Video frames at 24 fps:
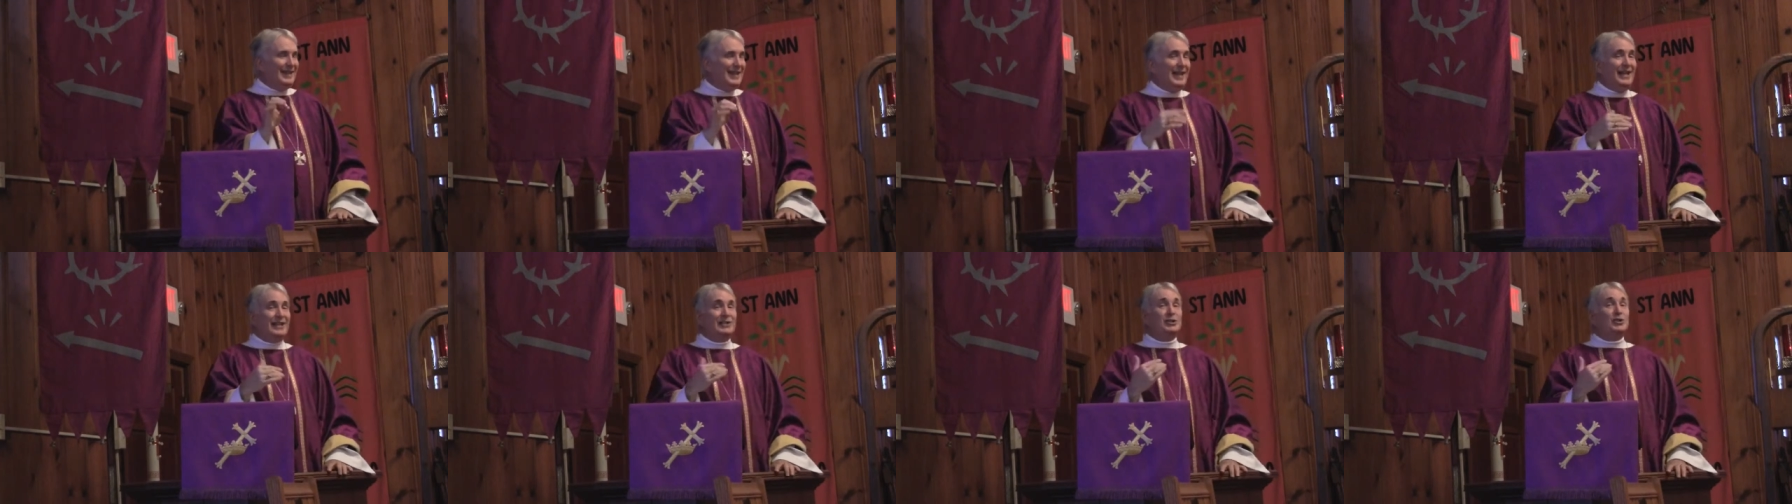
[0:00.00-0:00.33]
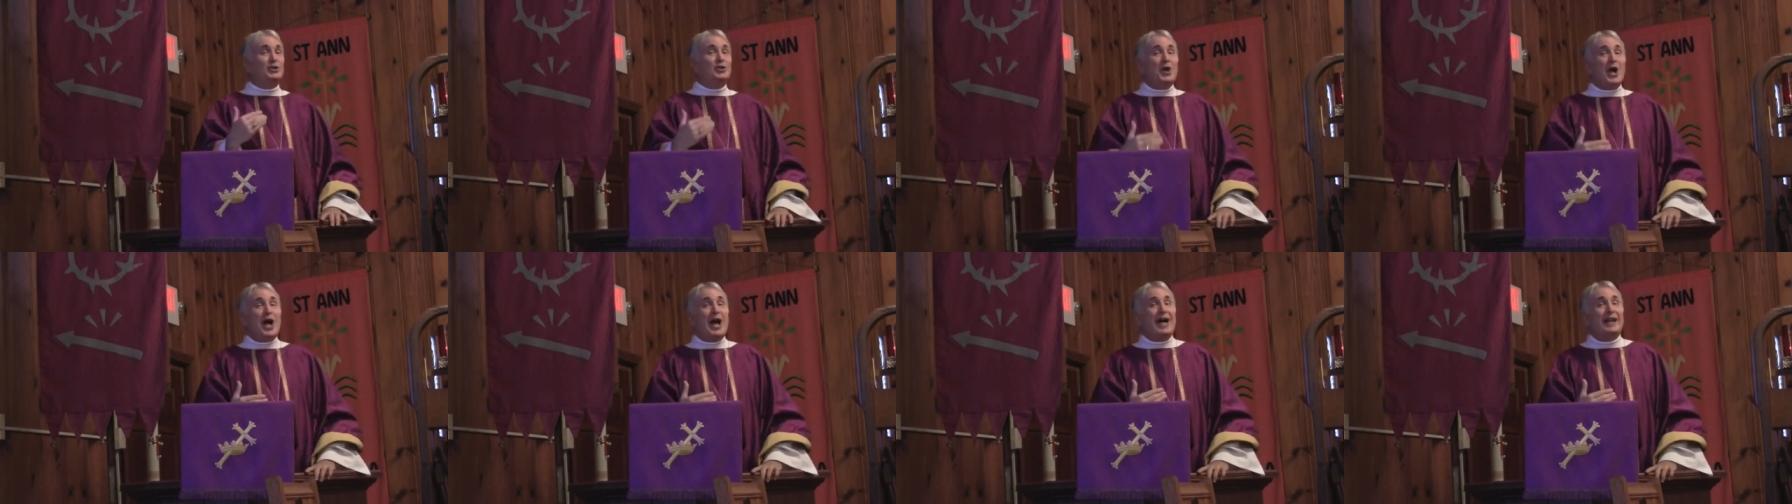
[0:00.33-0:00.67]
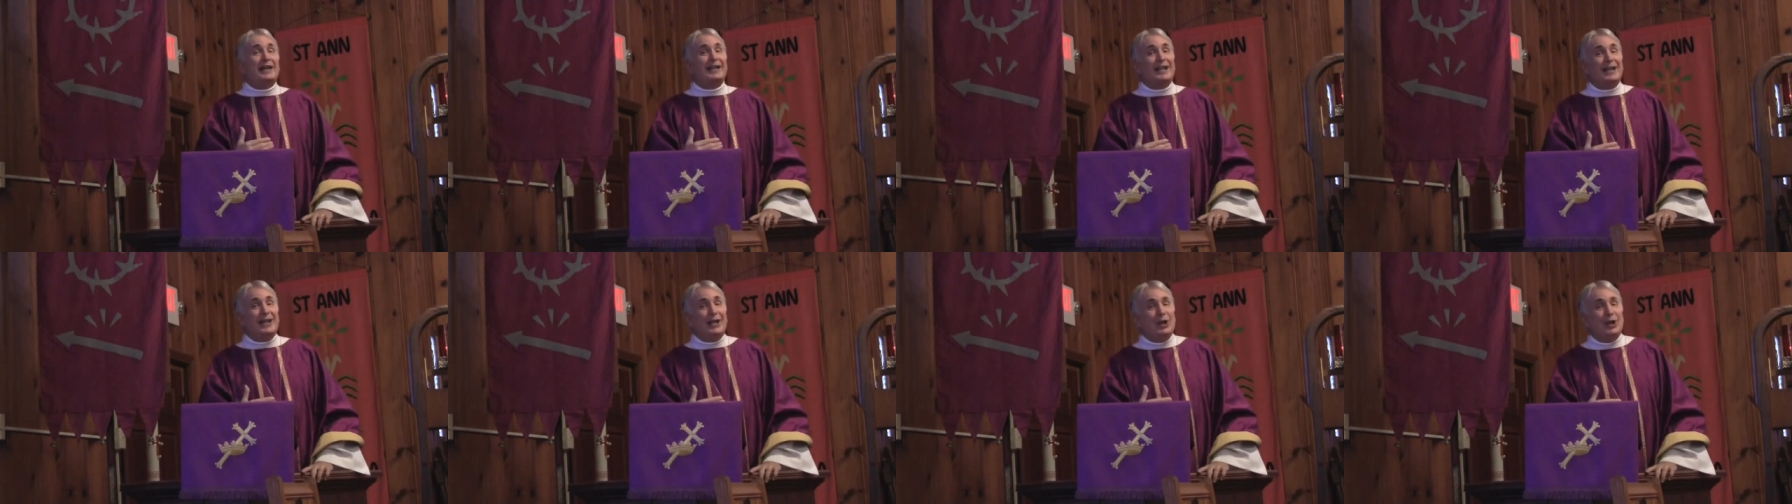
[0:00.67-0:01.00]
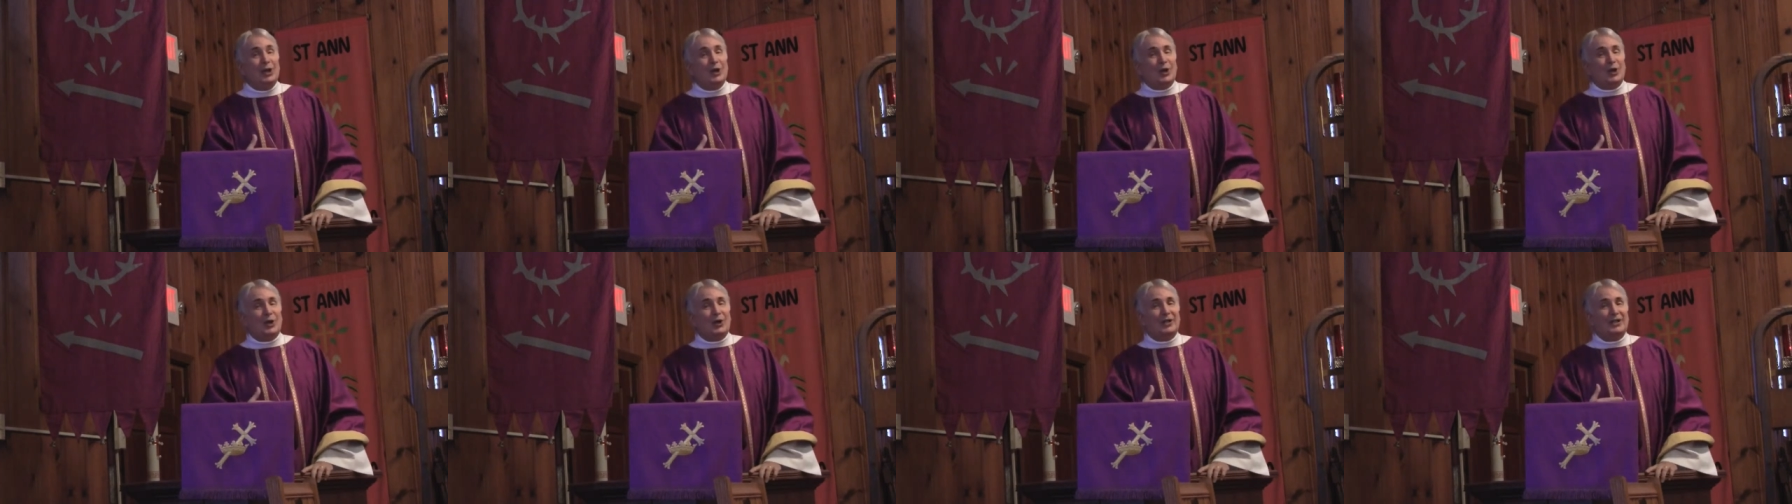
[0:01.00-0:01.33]
It's not
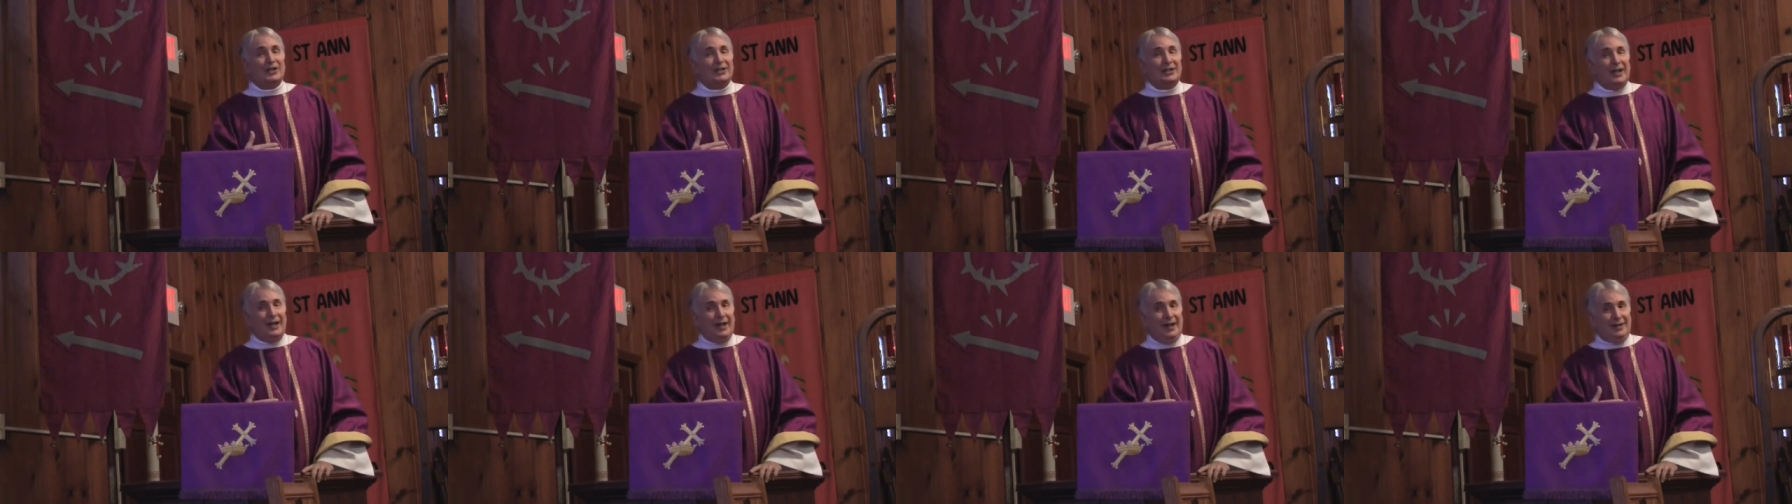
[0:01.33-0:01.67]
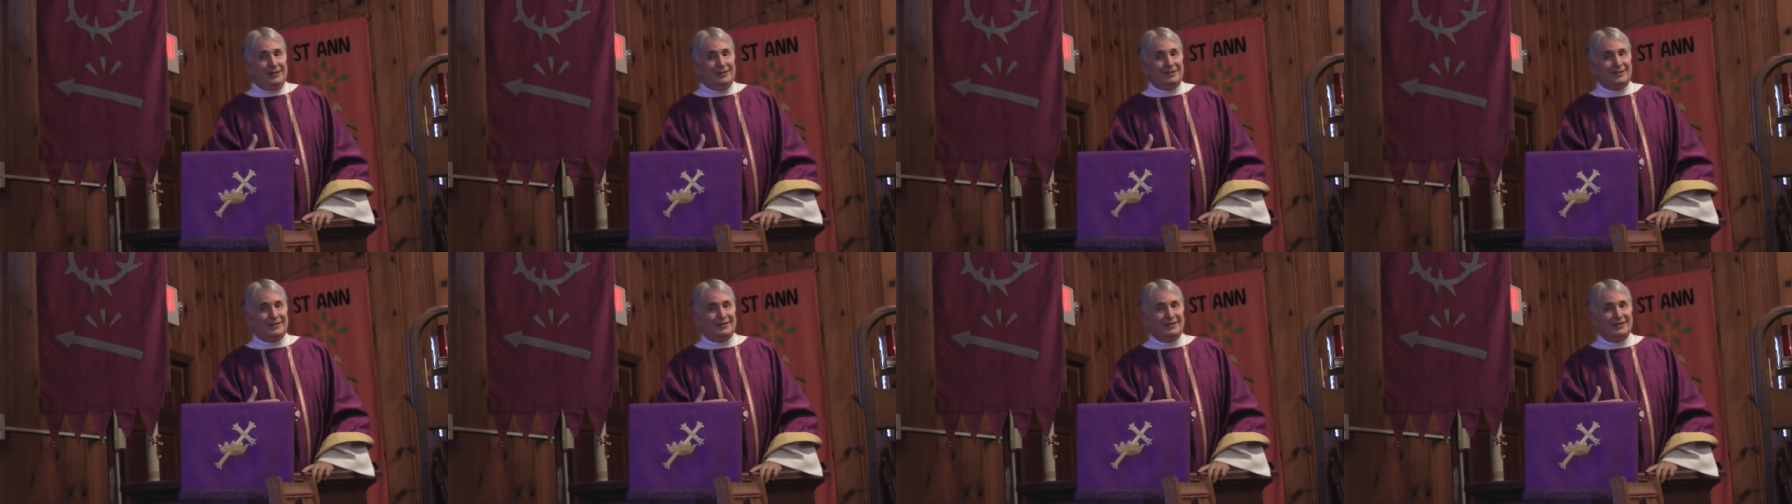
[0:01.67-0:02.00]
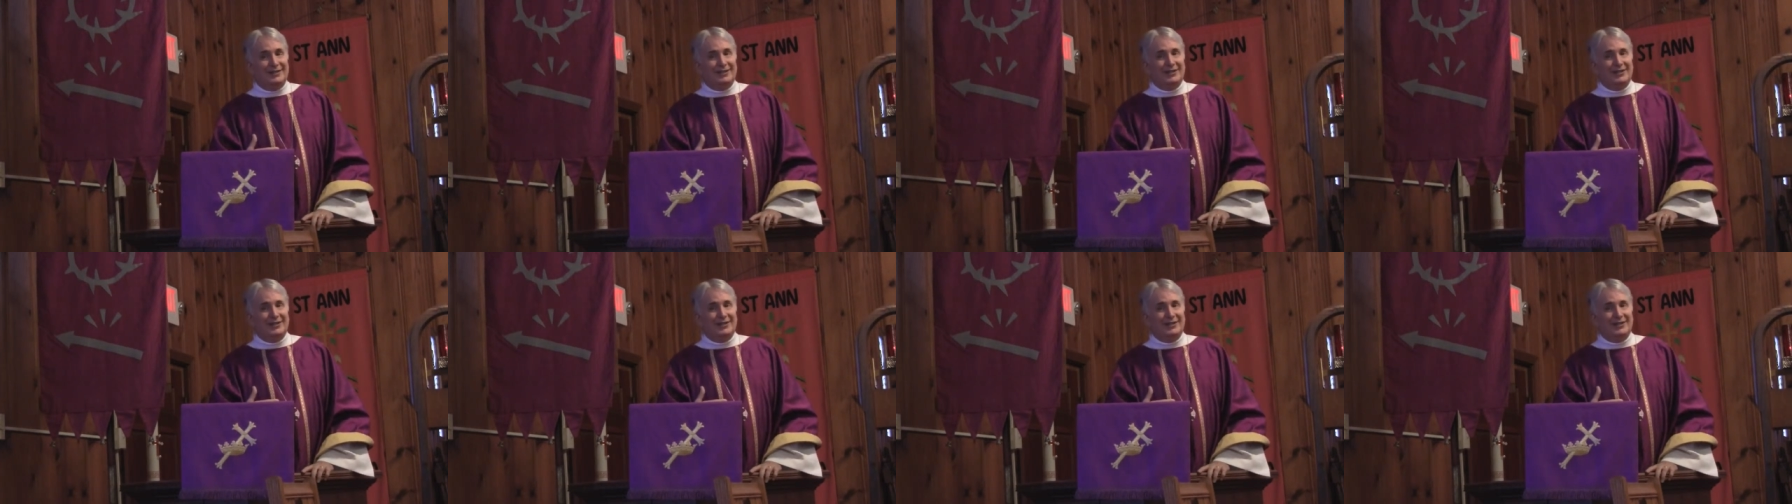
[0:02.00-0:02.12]
here yet.